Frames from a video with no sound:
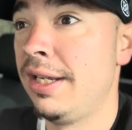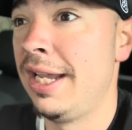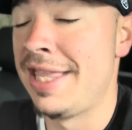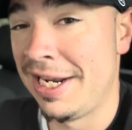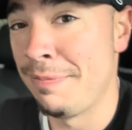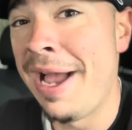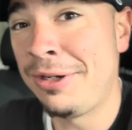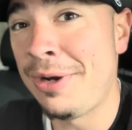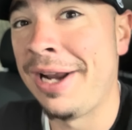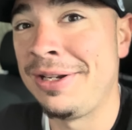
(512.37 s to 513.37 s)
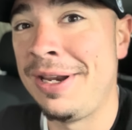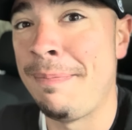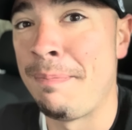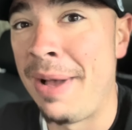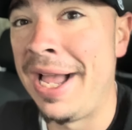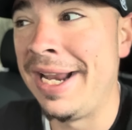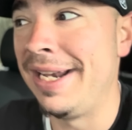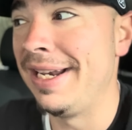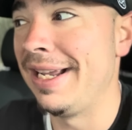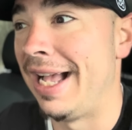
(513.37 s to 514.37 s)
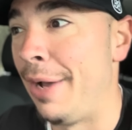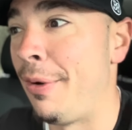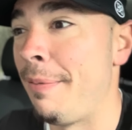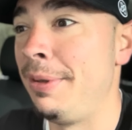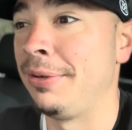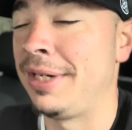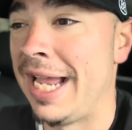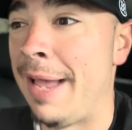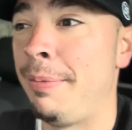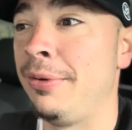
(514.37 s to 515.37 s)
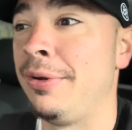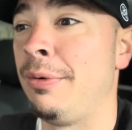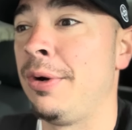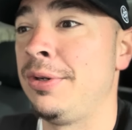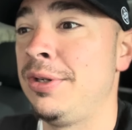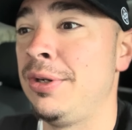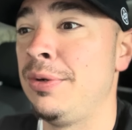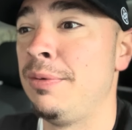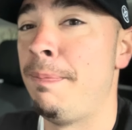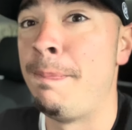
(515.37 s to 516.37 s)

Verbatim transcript: And that is my strategy, but I want to build capital in order to